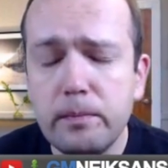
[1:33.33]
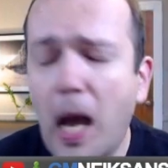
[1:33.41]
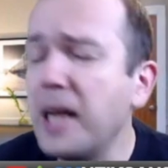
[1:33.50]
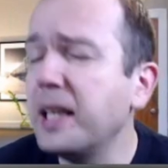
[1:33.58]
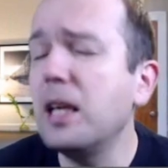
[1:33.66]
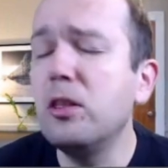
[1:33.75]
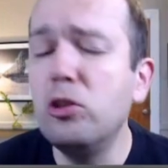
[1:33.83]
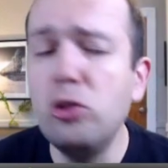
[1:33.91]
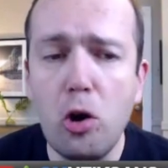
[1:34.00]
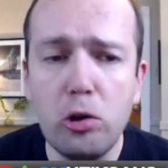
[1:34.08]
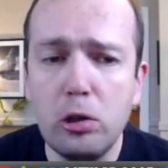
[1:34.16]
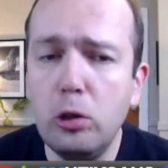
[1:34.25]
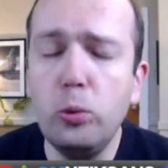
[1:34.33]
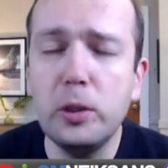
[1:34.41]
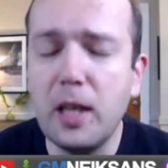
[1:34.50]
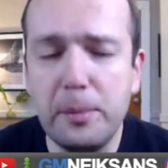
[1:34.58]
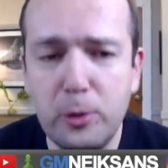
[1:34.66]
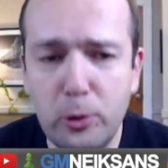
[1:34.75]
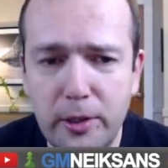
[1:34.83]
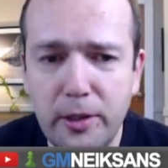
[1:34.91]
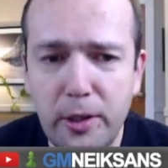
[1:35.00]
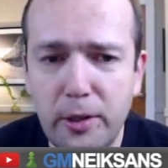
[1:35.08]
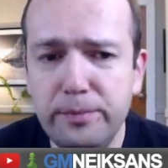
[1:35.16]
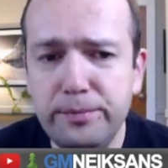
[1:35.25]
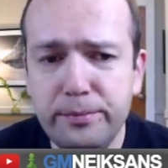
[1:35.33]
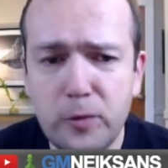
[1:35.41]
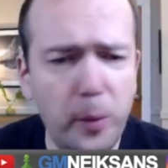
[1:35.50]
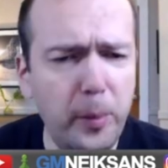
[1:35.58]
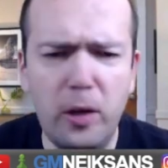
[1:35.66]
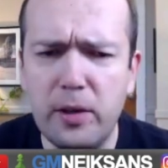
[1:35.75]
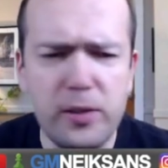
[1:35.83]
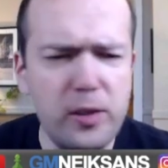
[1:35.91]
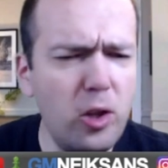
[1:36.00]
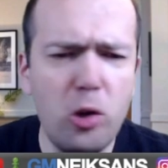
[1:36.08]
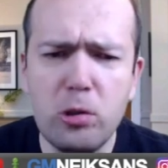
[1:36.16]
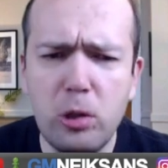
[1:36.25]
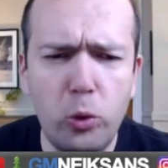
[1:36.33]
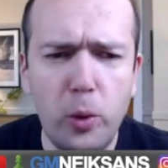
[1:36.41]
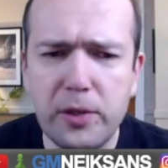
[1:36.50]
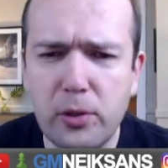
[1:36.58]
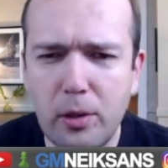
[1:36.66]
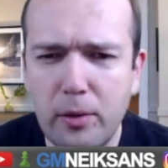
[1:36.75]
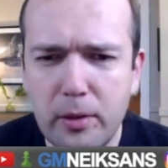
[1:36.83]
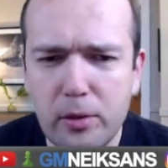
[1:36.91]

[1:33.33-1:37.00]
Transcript: I had no clue what I'm doing here, to be honest. No clue whatsoever.